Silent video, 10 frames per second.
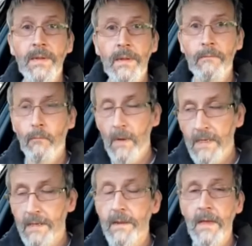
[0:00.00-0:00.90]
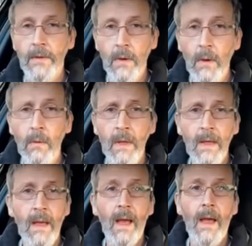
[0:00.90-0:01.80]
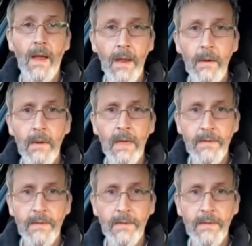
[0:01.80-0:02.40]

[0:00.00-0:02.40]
And once they know how